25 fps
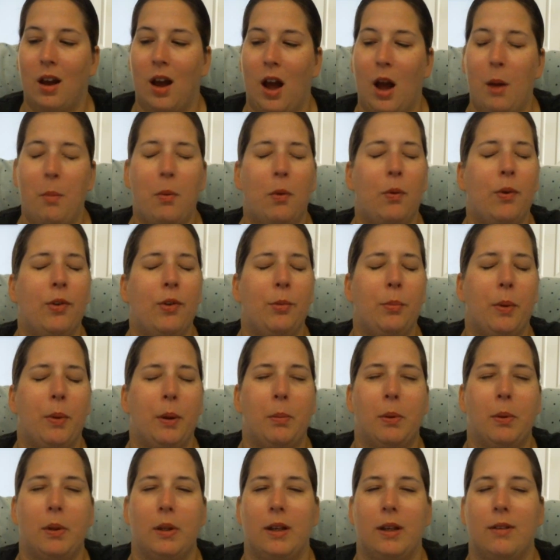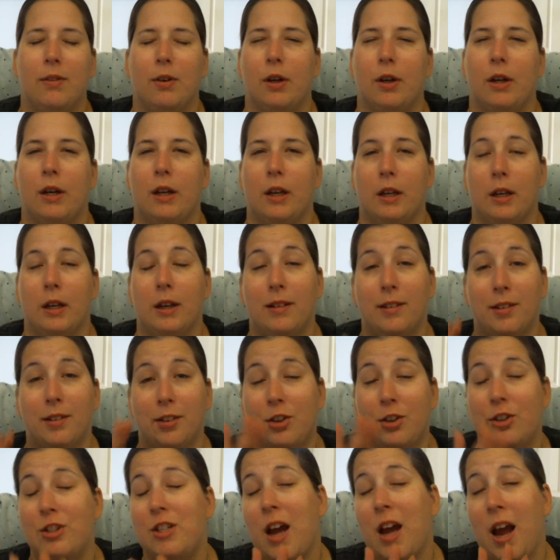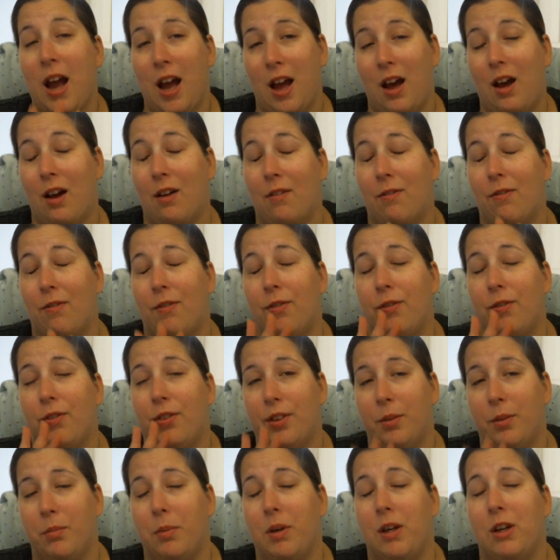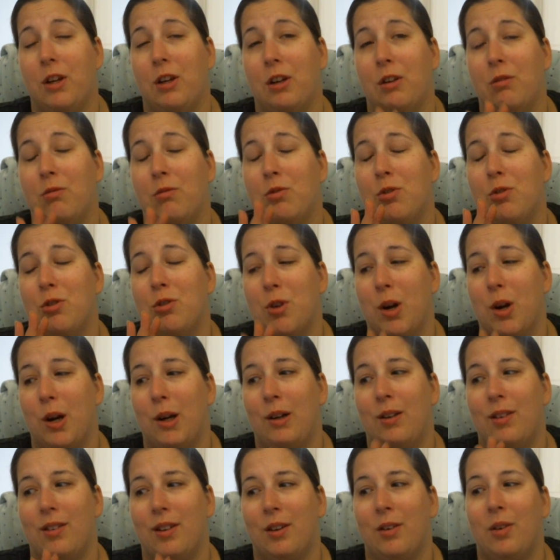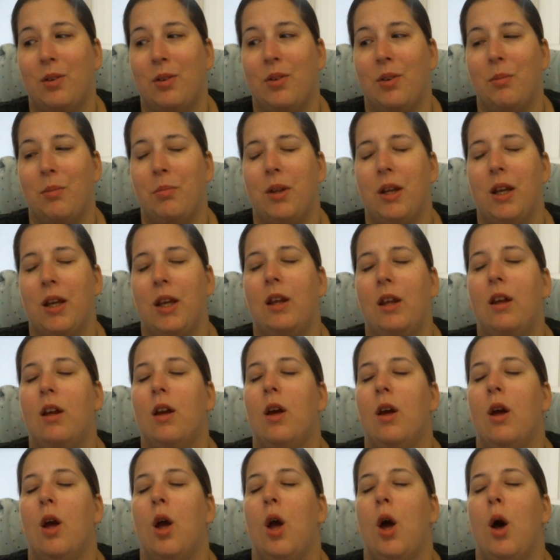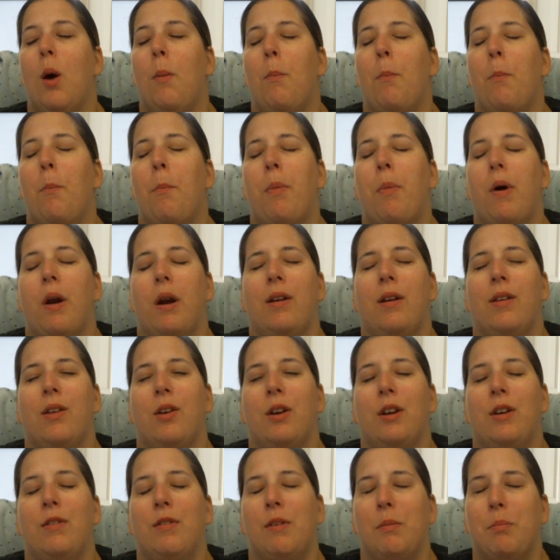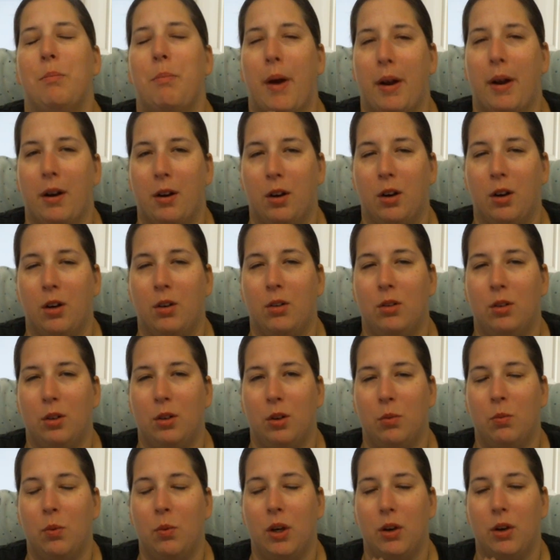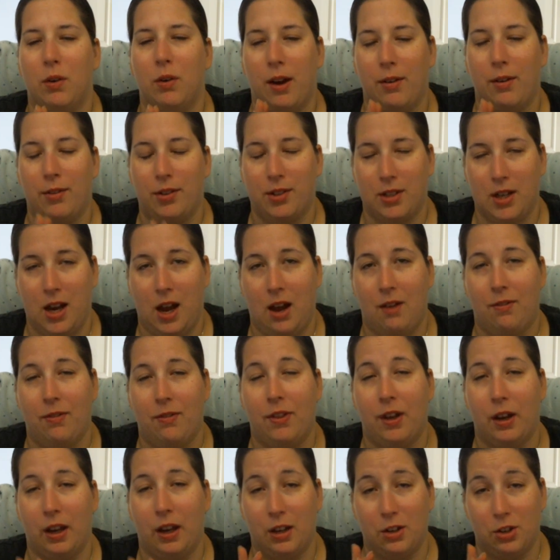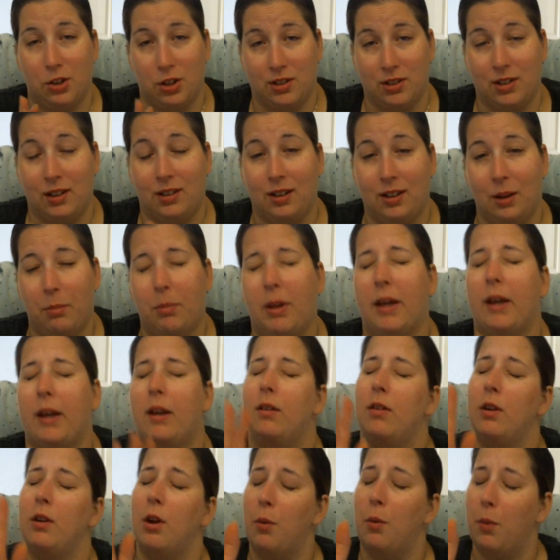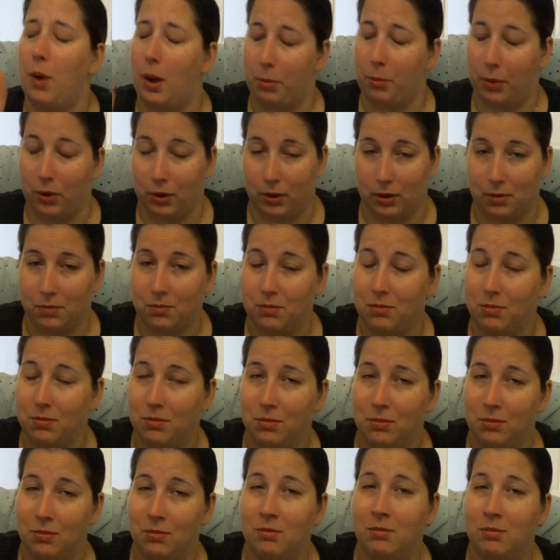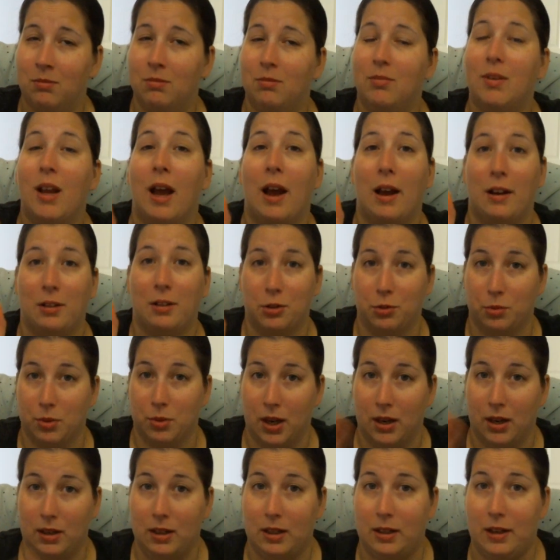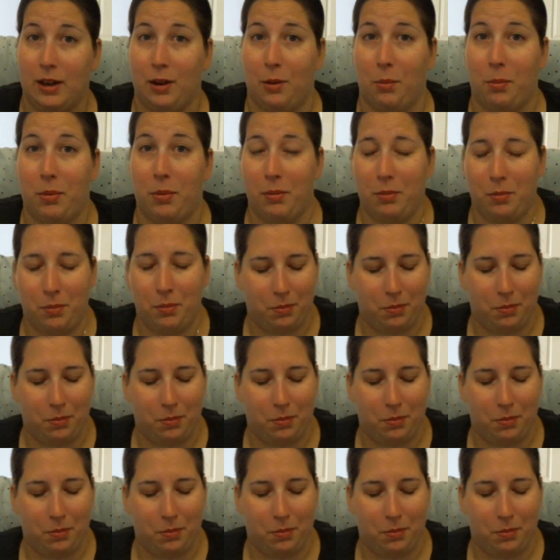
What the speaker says: I'm always a big believer in it's good to have somebody trying to sell you something, but it's even better when you have staff that can just accept, like, nope, I'm good. I do not need help.